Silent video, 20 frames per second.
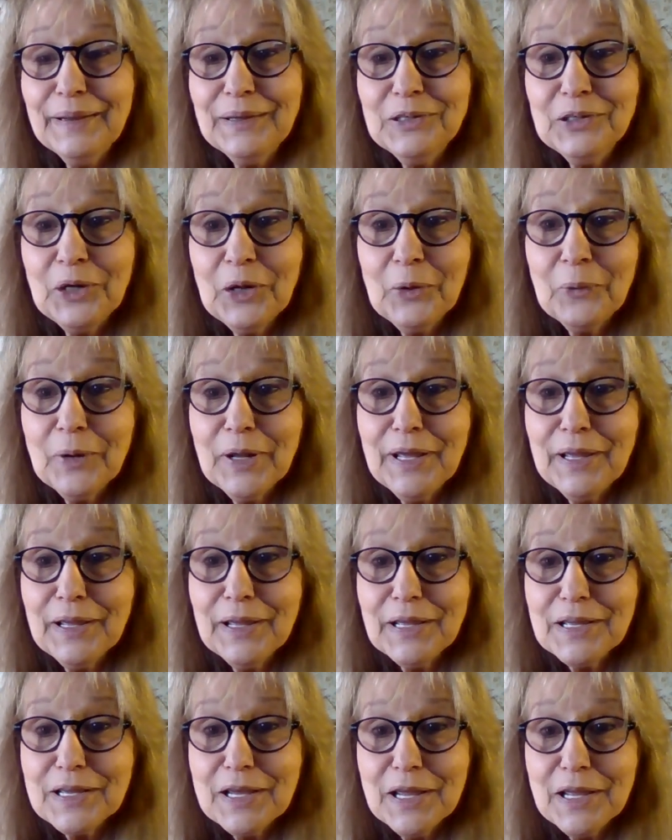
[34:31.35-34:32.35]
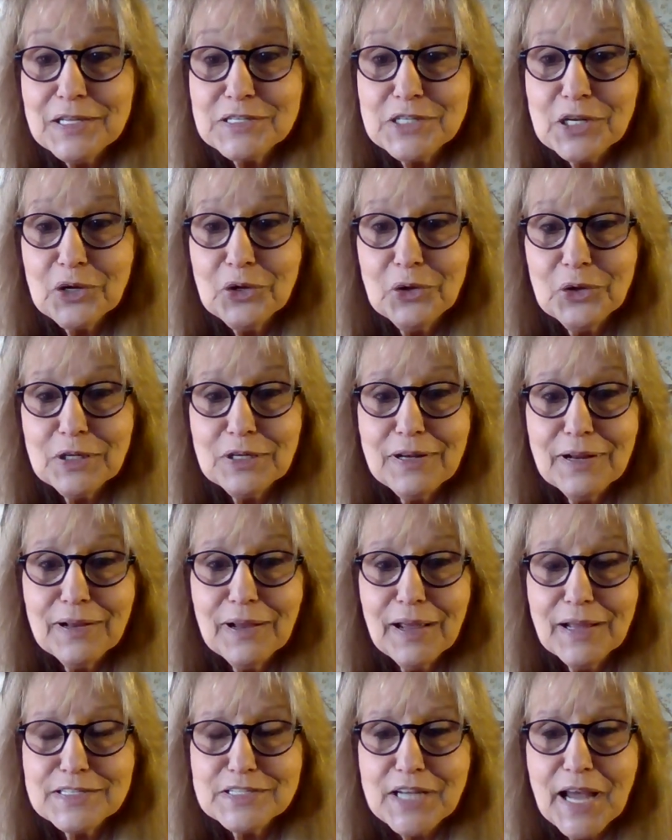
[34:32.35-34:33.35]
You know, it, it, it's a good,
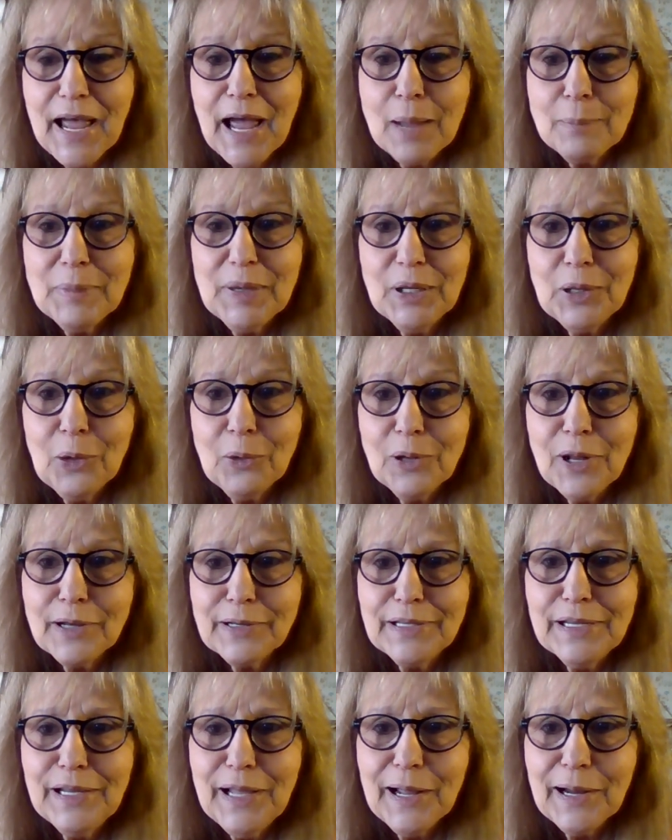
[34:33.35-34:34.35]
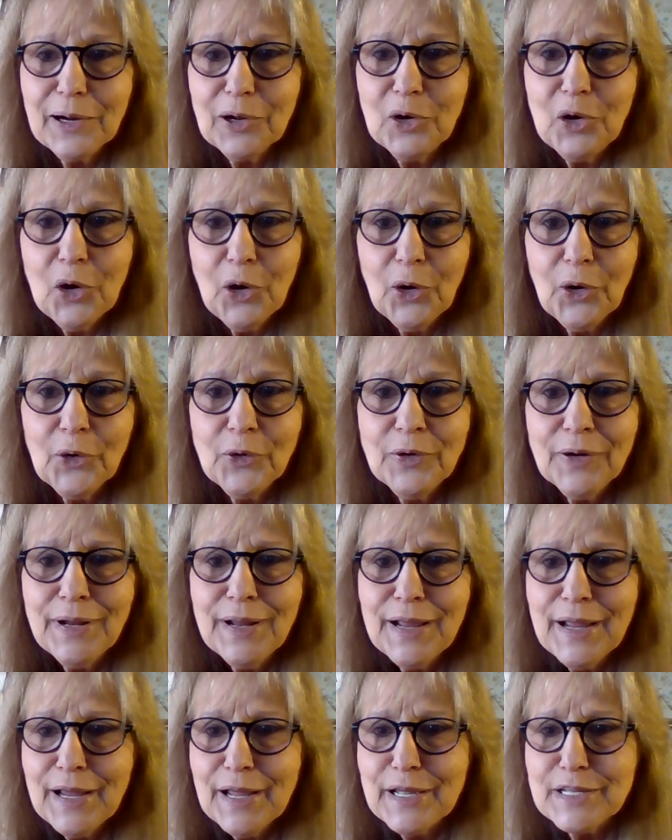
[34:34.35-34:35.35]
it's a happy-go-lucky kind of card.
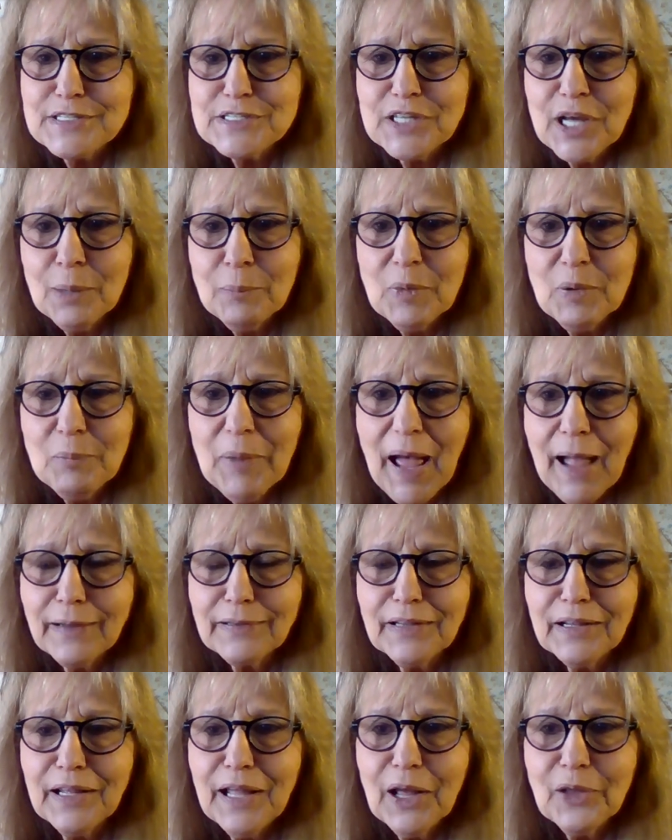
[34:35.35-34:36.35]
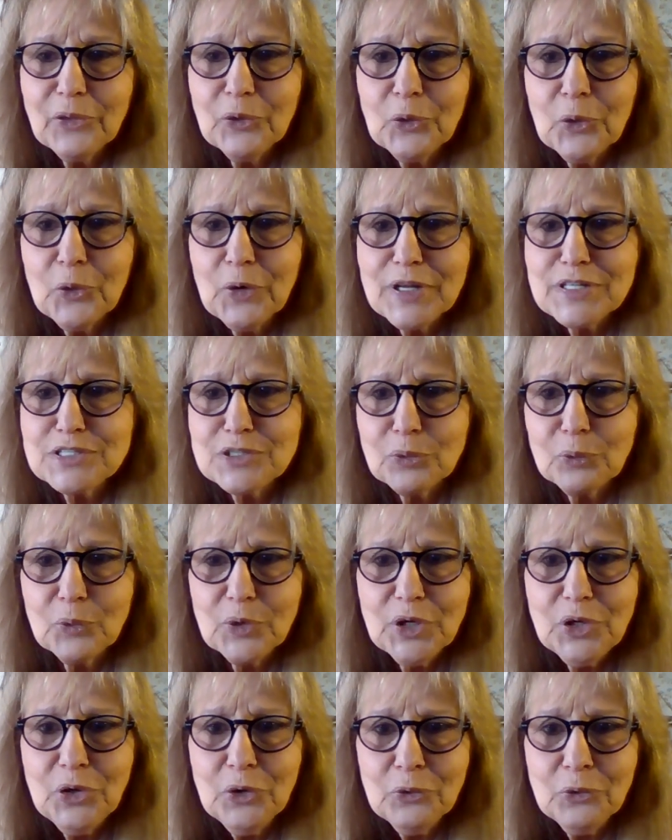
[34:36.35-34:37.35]
It's coming back together. It's a
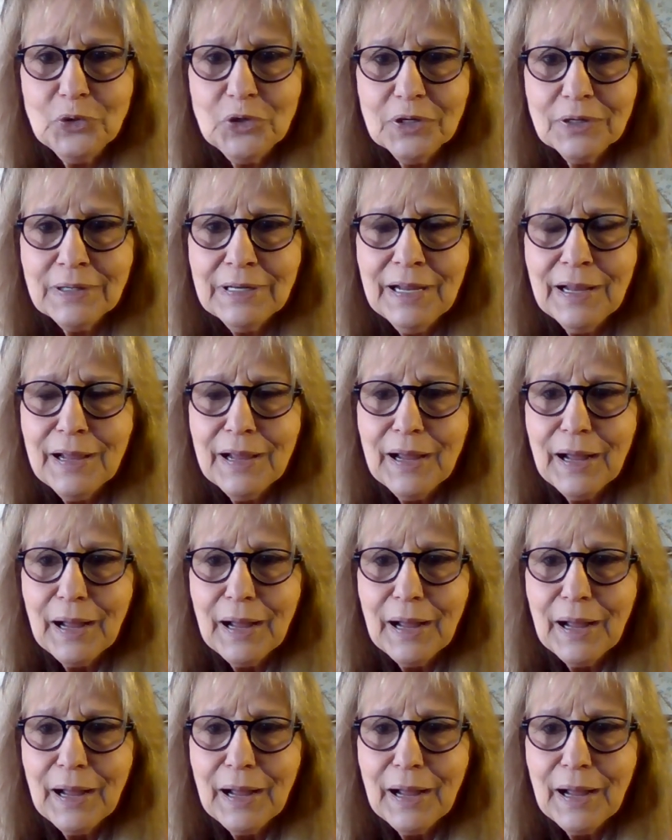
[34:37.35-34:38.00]
reunion.